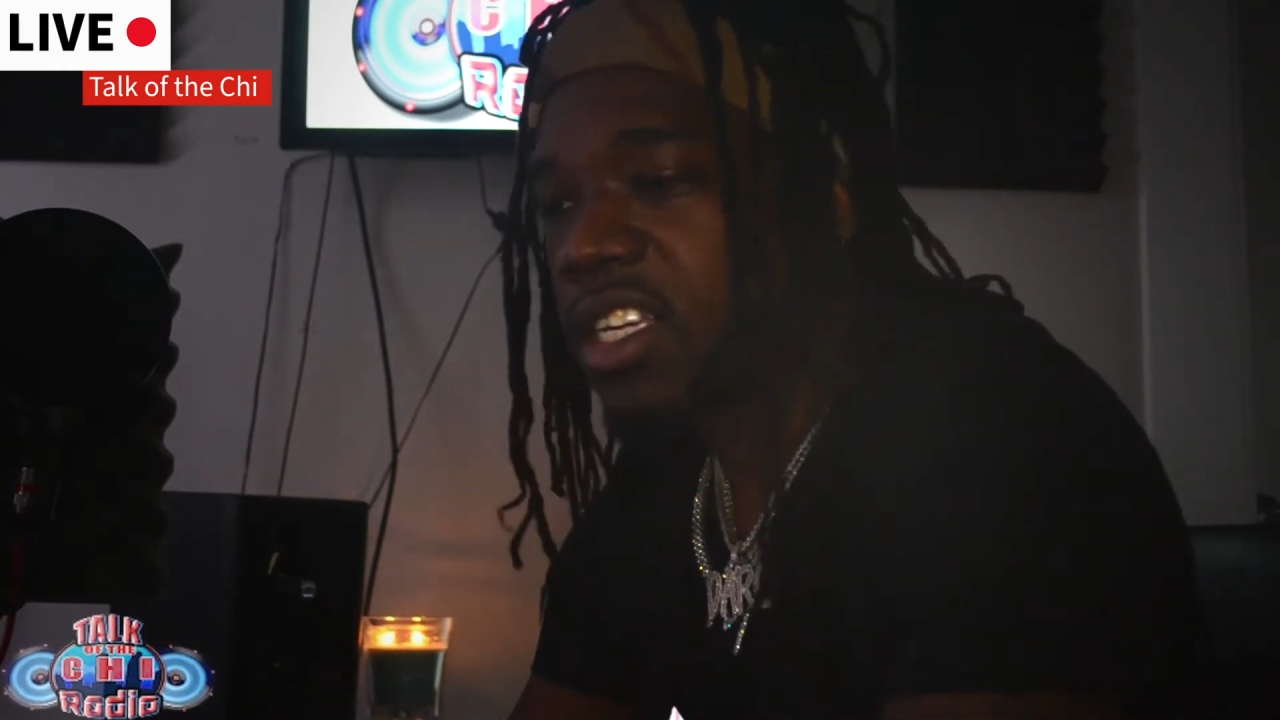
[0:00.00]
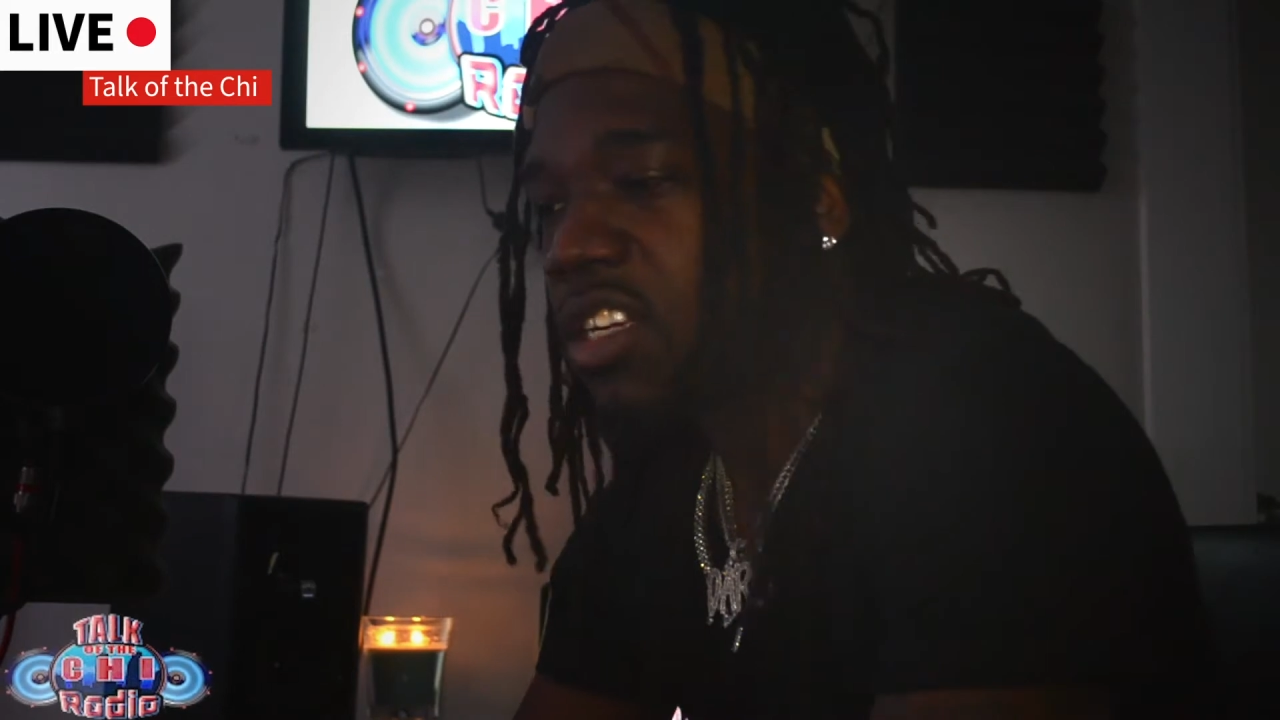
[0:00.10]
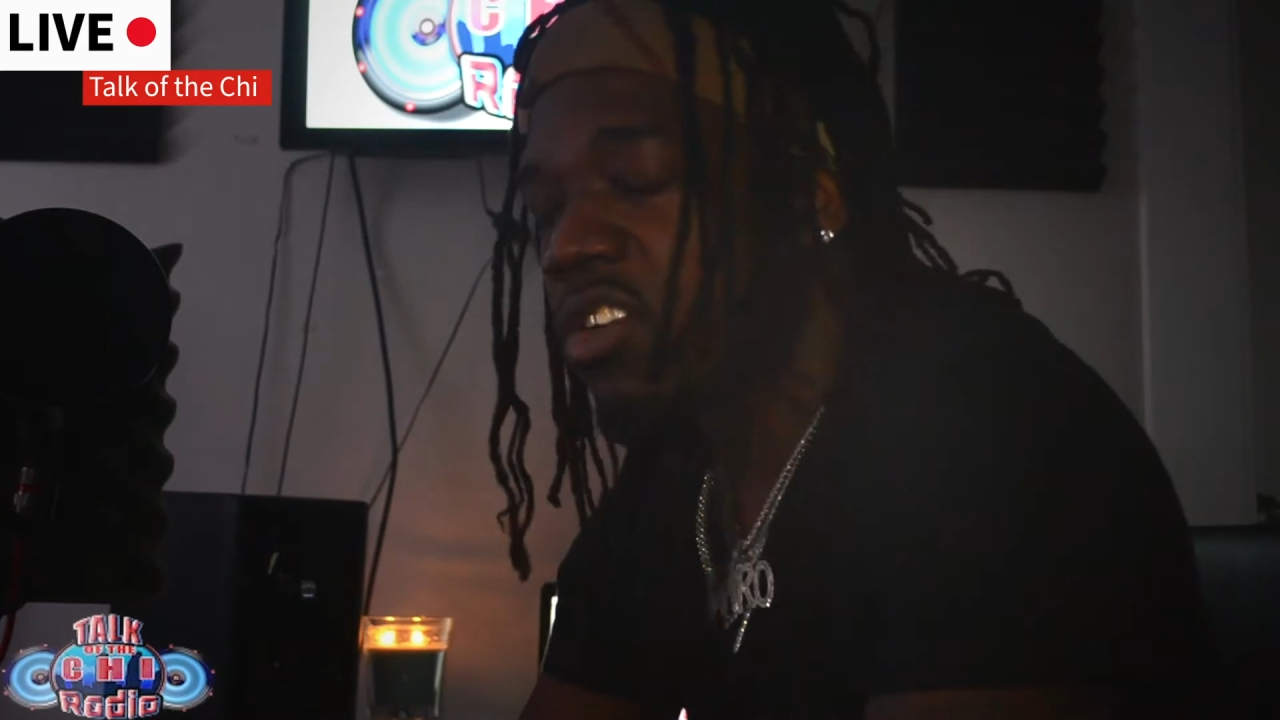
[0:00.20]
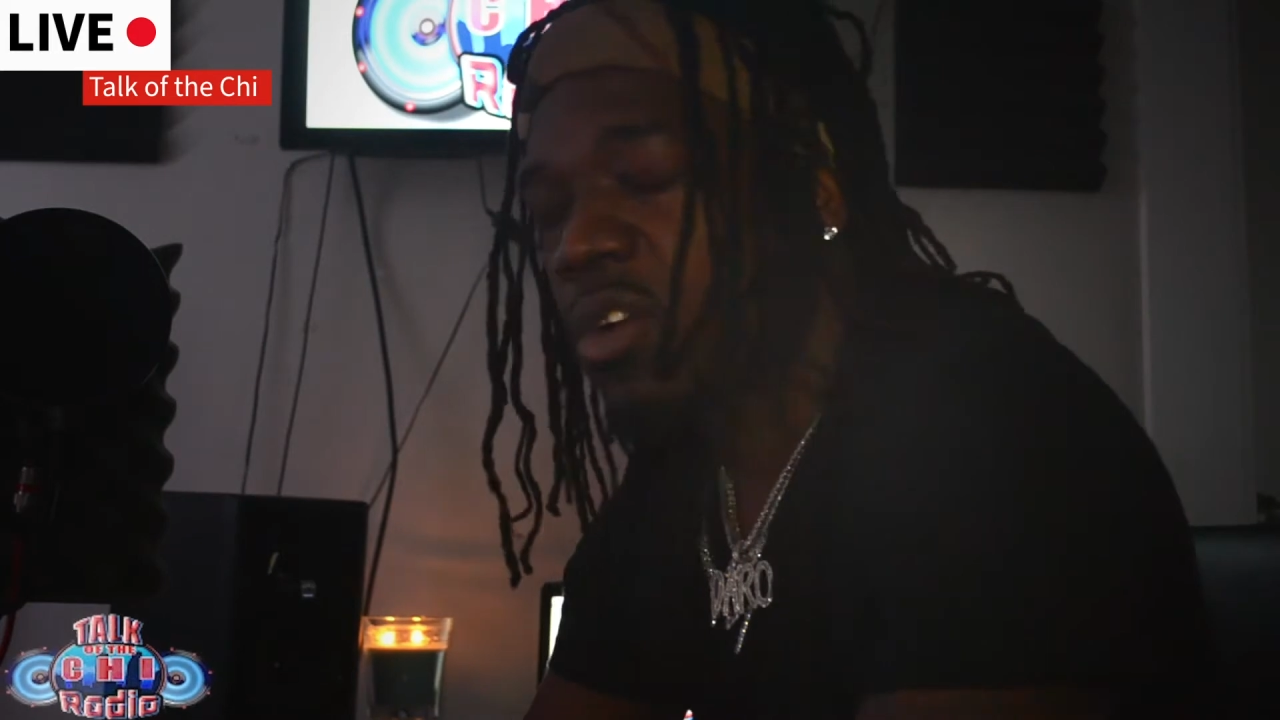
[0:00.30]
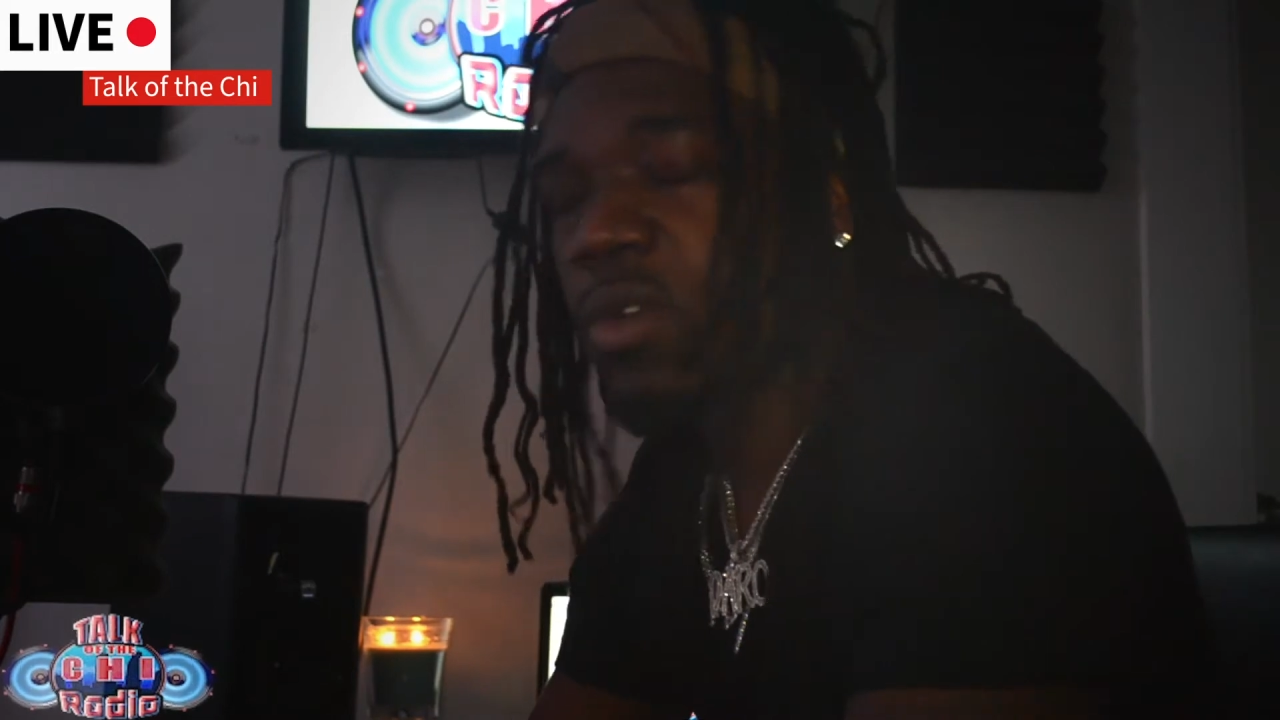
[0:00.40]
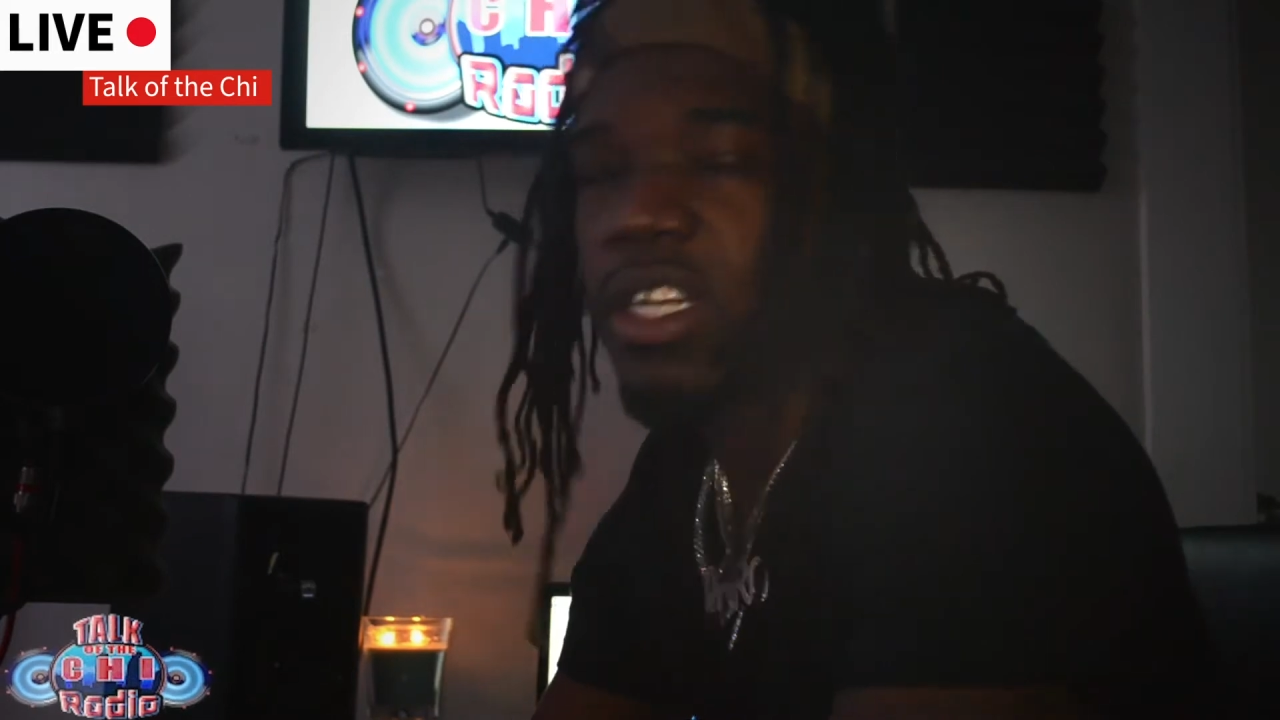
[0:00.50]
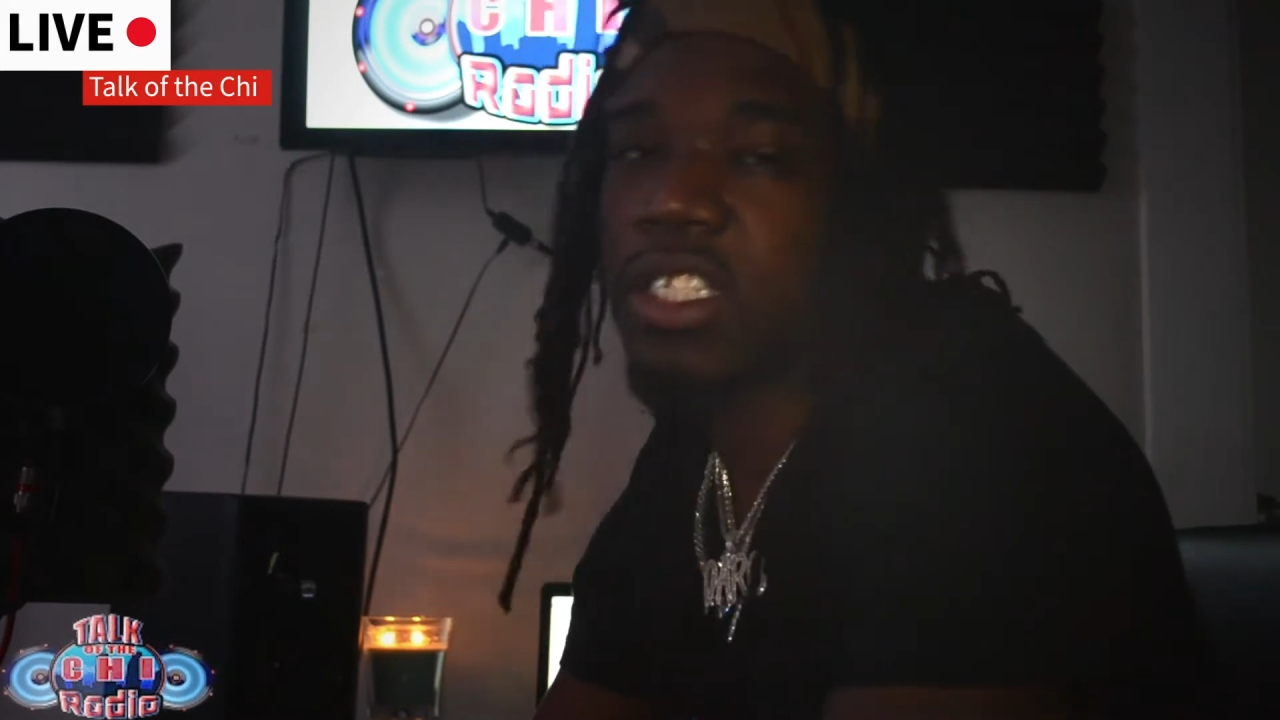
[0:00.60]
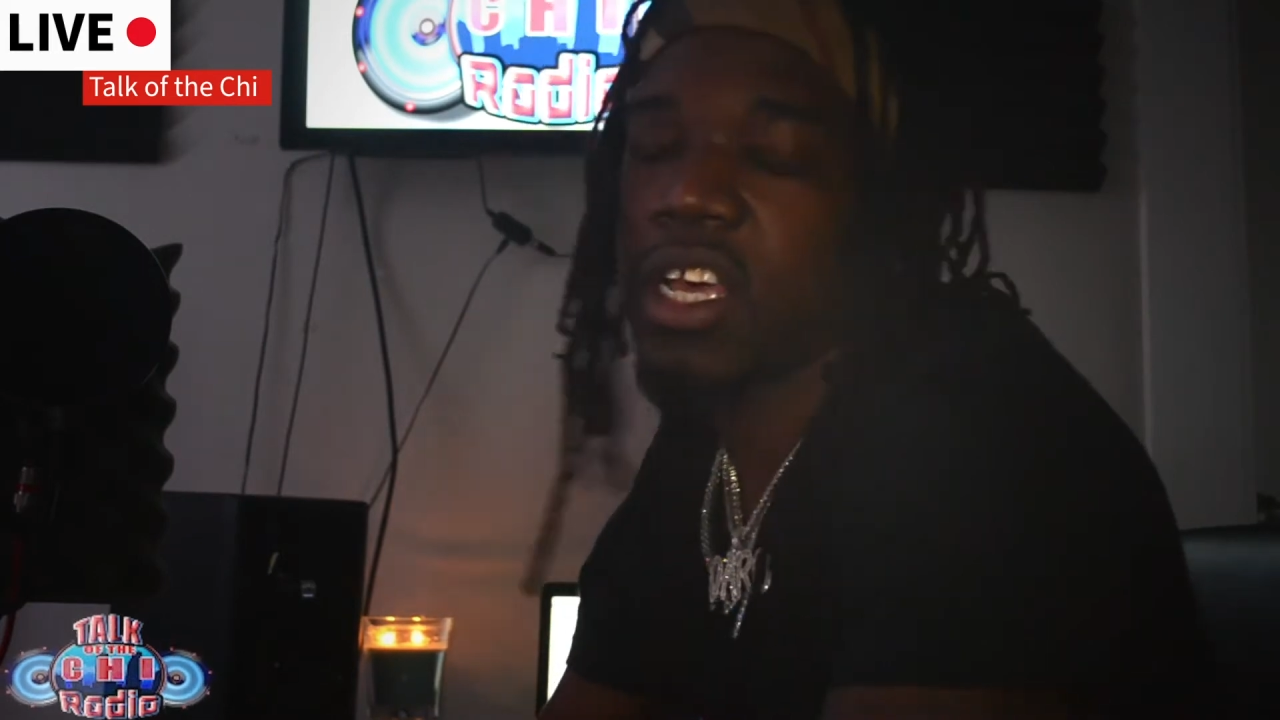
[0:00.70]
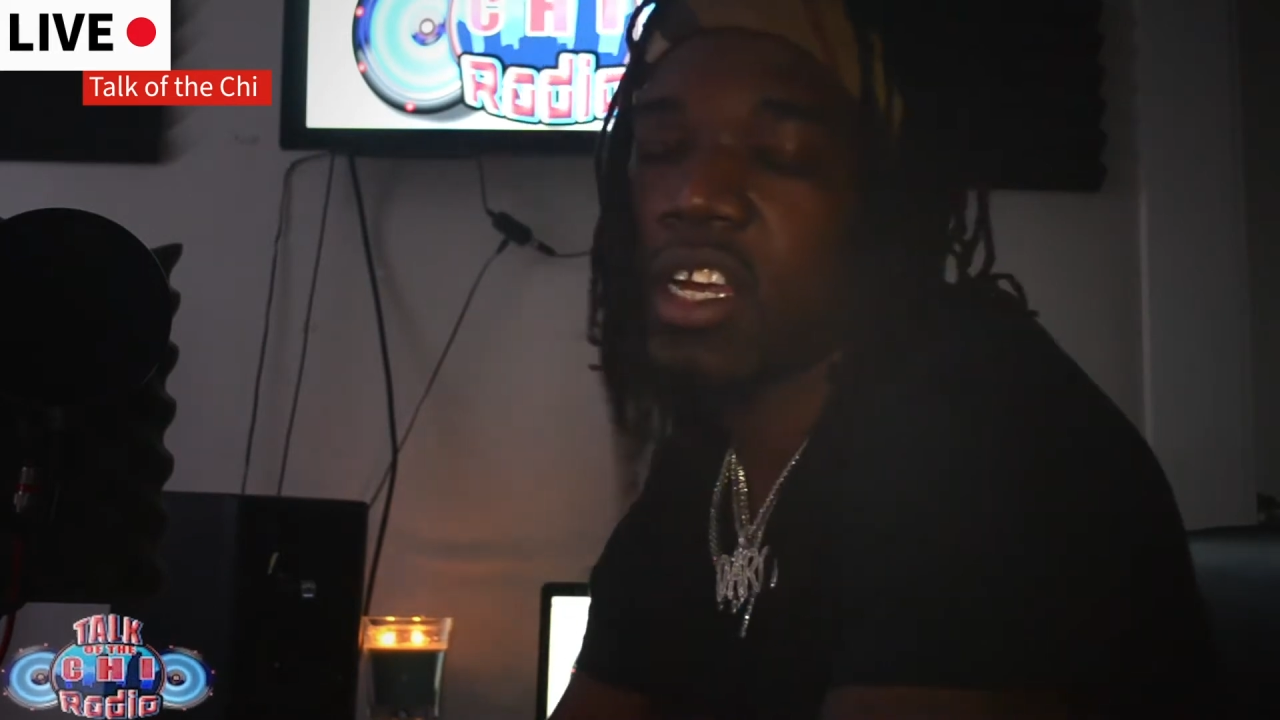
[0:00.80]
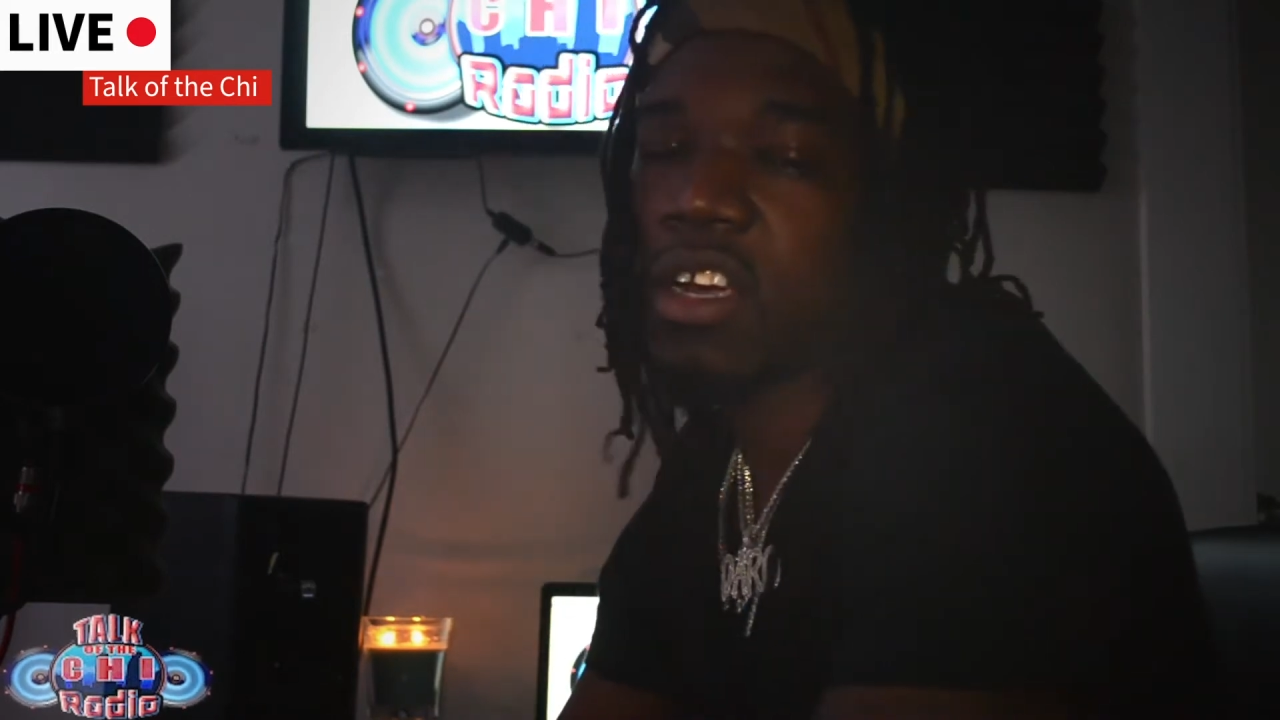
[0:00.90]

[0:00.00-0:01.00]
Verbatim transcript: you know, really taking